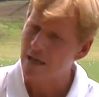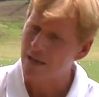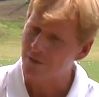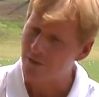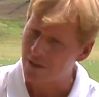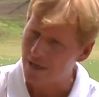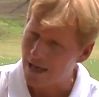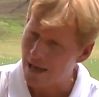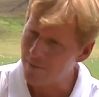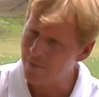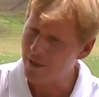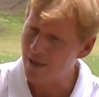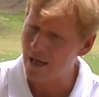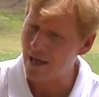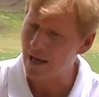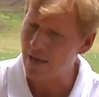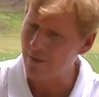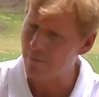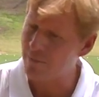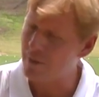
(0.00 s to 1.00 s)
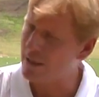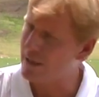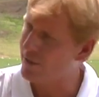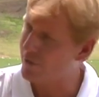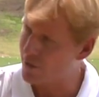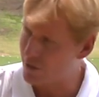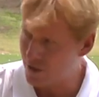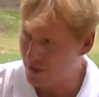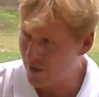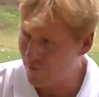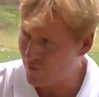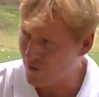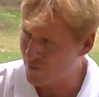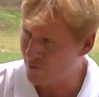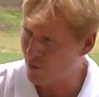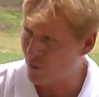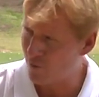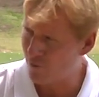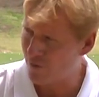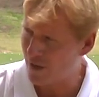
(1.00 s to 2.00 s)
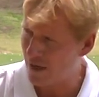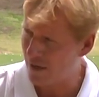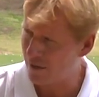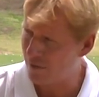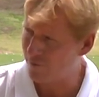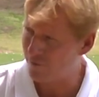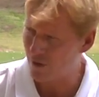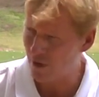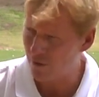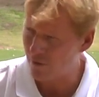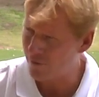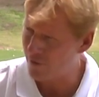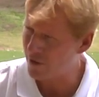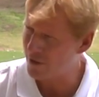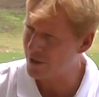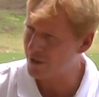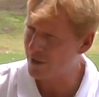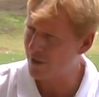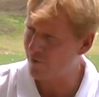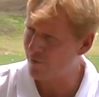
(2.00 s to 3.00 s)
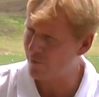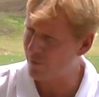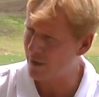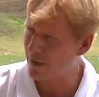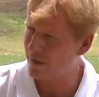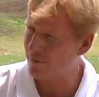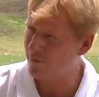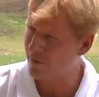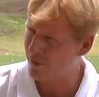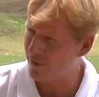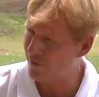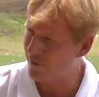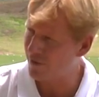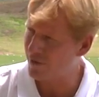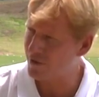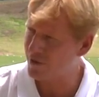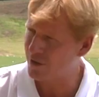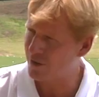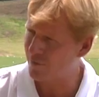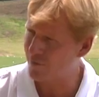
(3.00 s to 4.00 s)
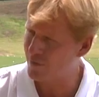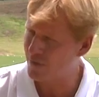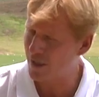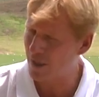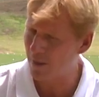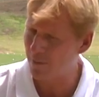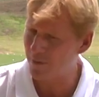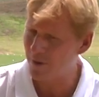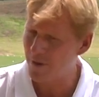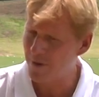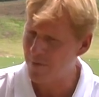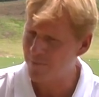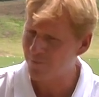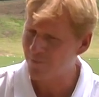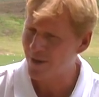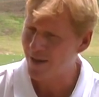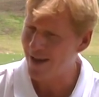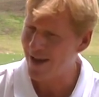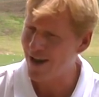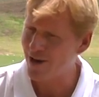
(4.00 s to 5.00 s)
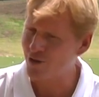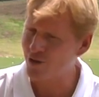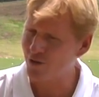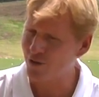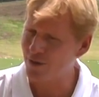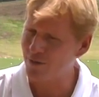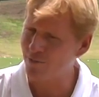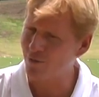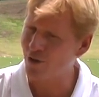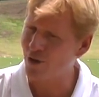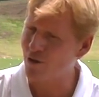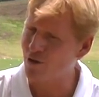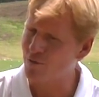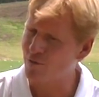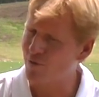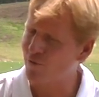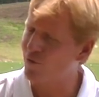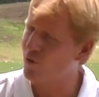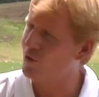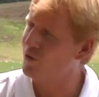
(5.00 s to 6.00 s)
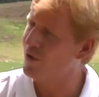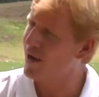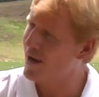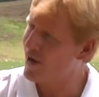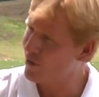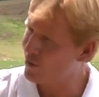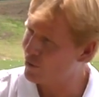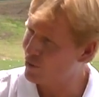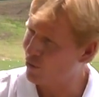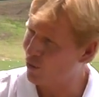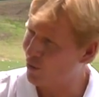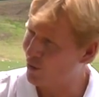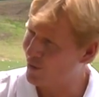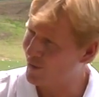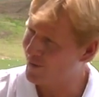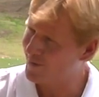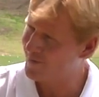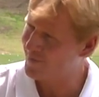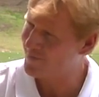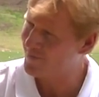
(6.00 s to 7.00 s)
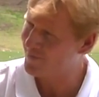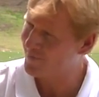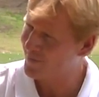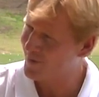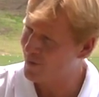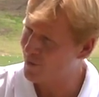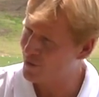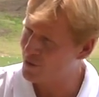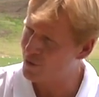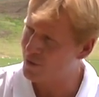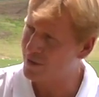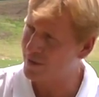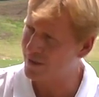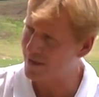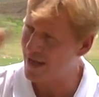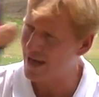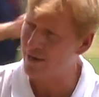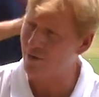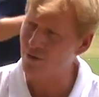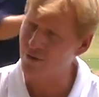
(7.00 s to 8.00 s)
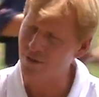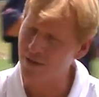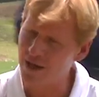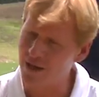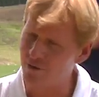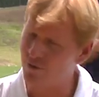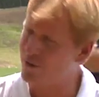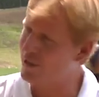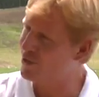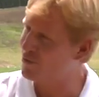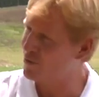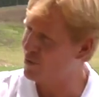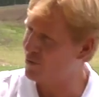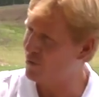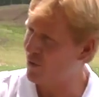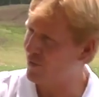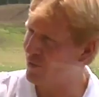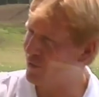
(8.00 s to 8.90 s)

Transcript: The MK being the stiffest profile, very, very stiff mid, very, very stiff tip. Actually, players preferred the higher torque, that is contradictory to what